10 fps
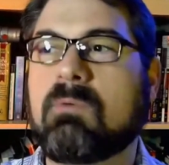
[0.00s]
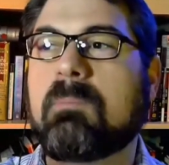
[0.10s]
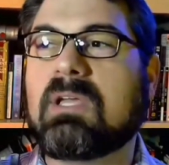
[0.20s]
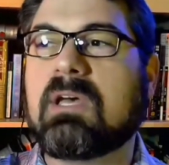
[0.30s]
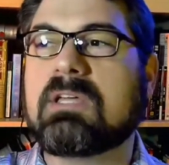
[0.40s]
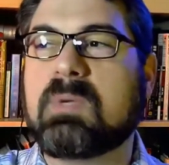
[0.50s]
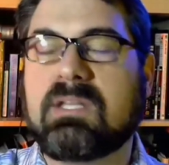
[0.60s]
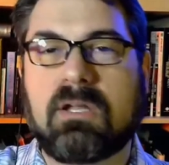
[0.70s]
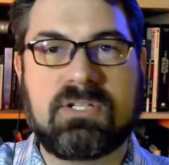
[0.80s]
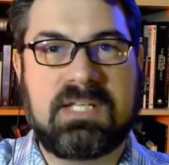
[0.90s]
well, because we
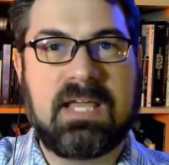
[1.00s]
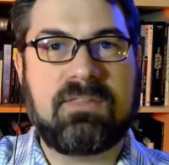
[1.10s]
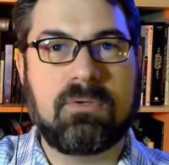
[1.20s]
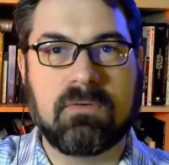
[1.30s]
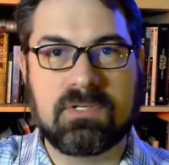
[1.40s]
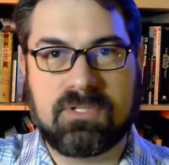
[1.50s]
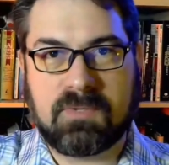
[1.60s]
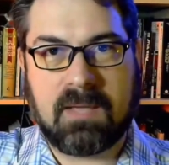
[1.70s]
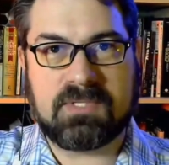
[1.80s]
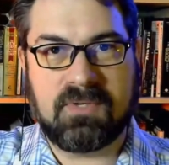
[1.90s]
can understand the universe through
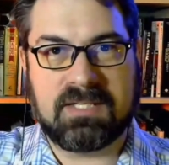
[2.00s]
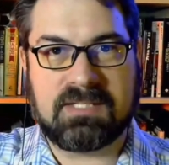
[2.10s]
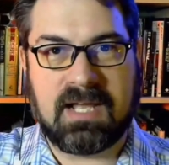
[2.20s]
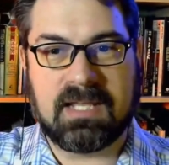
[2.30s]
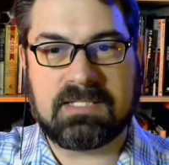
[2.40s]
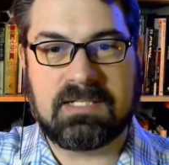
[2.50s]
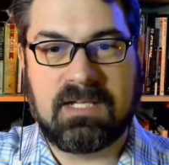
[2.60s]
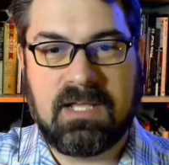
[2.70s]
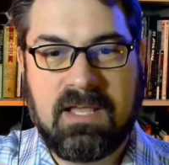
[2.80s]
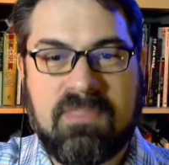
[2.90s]
chemistry and science,
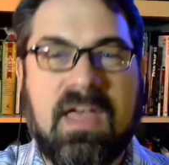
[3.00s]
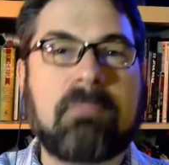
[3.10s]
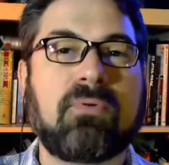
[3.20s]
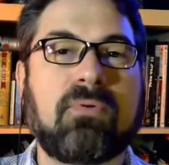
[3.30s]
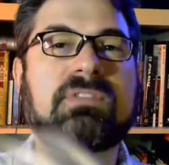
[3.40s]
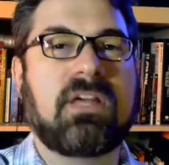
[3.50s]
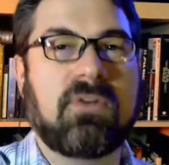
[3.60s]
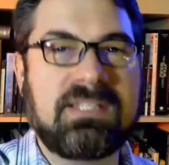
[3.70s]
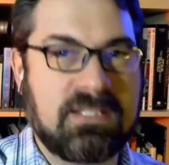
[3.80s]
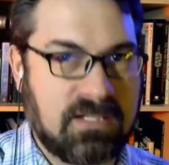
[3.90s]
that proves
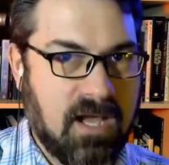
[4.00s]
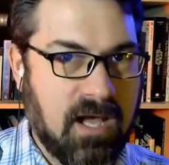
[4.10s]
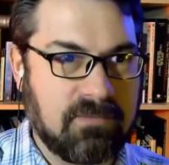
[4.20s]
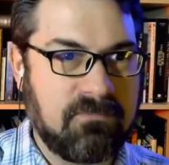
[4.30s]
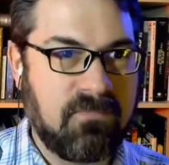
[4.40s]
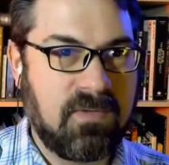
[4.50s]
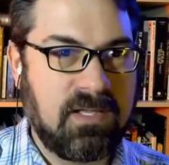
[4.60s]
there isn't a God.